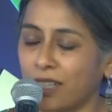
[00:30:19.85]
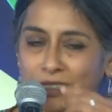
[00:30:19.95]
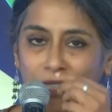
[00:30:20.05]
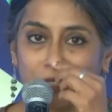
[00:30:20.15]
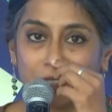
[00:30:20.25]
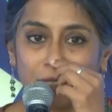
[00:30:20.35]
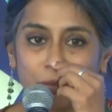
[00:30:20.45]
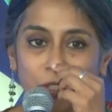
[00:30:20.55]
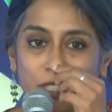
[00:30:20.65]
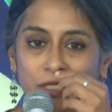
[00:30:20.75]
at that
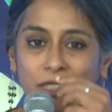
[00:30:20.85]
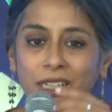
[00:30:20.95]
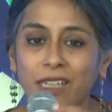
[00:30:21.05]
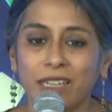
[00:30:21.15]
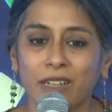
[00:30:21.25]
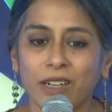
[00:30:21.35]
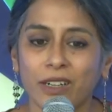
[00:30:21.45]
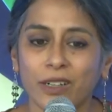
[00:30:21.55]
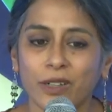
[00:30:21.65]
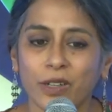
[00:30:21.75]
time, which
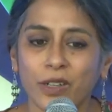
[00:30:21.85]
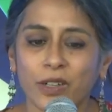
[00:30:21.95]
uh,